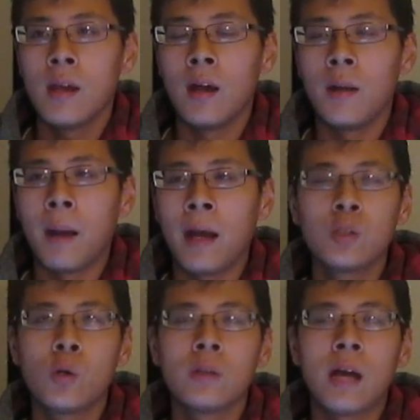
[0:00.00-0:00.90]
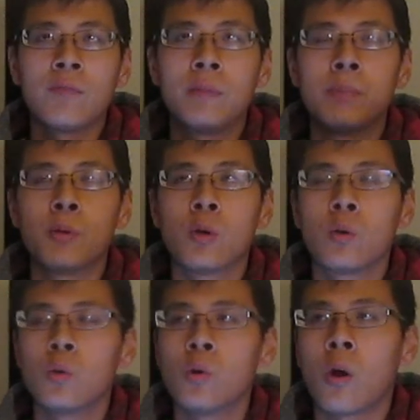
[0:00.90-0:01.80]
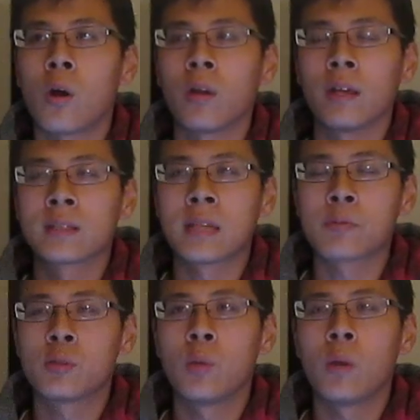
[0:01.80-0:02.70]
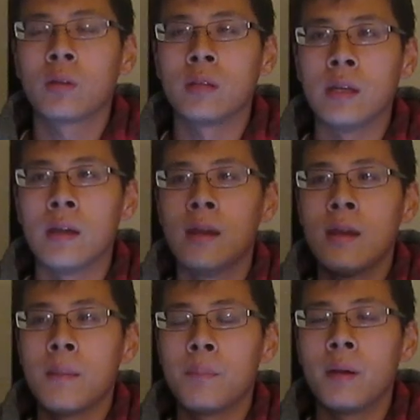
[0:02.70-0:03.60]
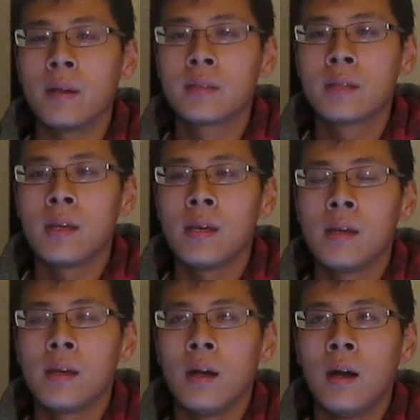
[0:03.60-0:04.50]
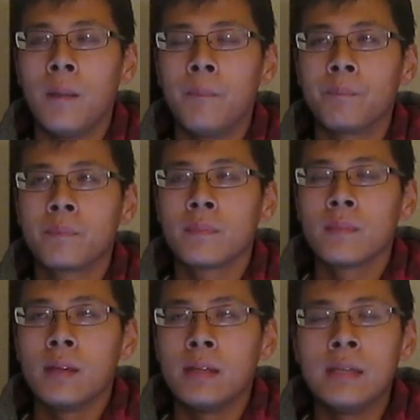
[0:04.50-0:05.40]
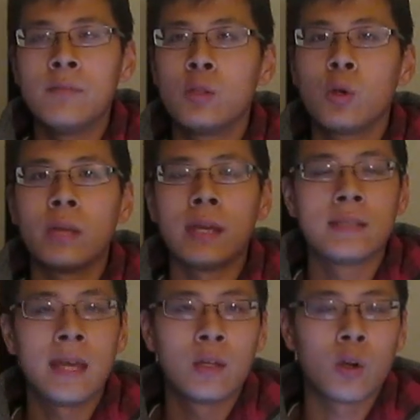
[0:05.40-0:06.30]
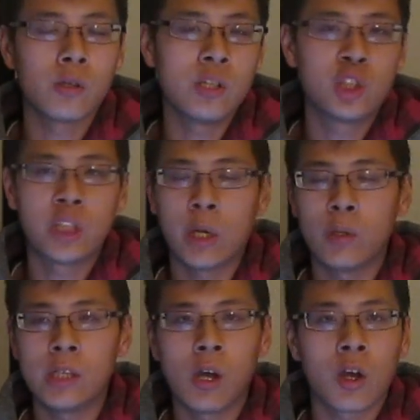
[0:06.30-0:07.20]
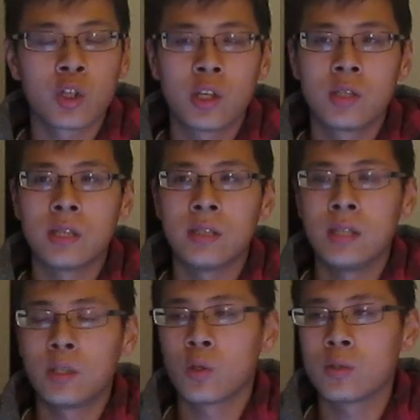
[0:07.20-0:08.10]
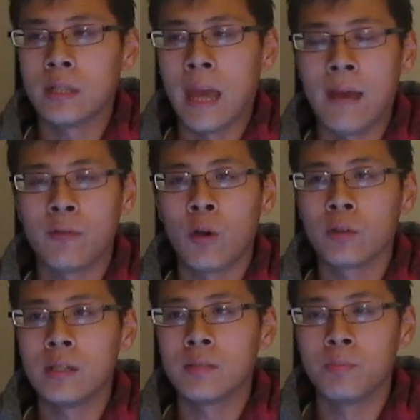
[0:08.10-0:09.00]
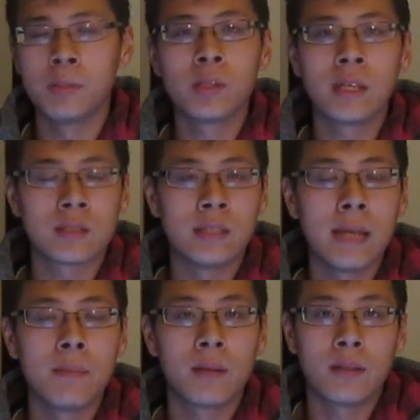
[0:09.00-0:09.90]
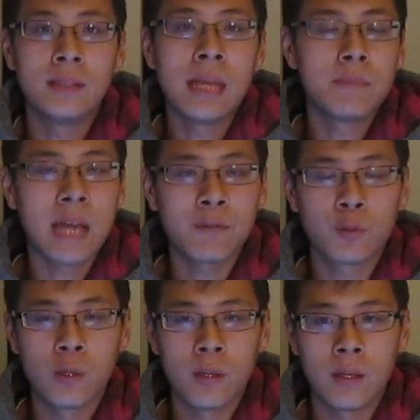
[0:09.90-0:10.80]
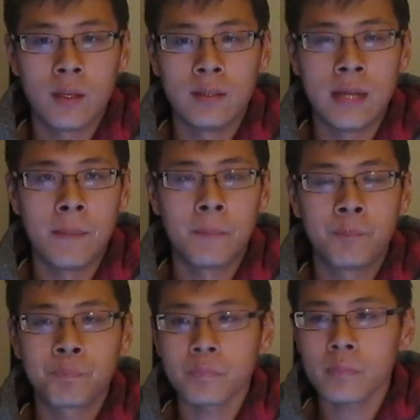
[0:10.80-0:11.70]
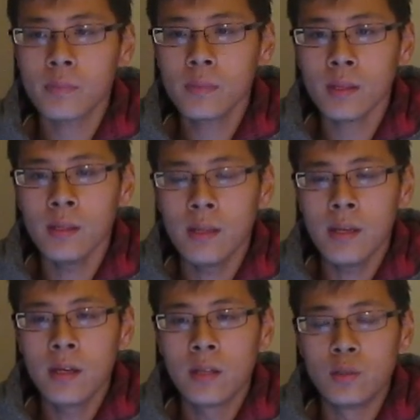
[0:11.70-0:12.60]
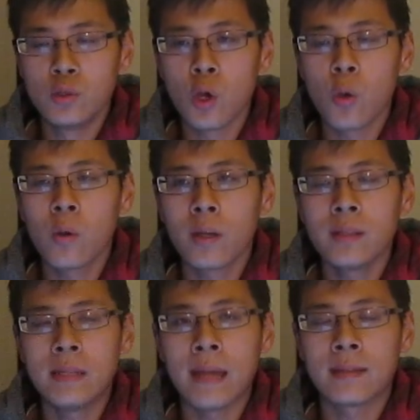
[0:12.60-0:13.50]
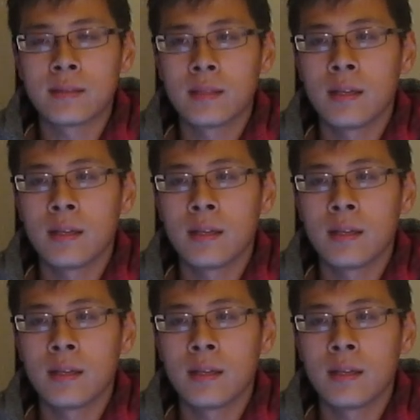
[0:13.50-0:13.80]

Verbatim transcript: um, "I know a lot of people who are exceptionally wealthy, but um, even though they attend all these charity auctions and dinners and have all these buildings la- named after them, no one that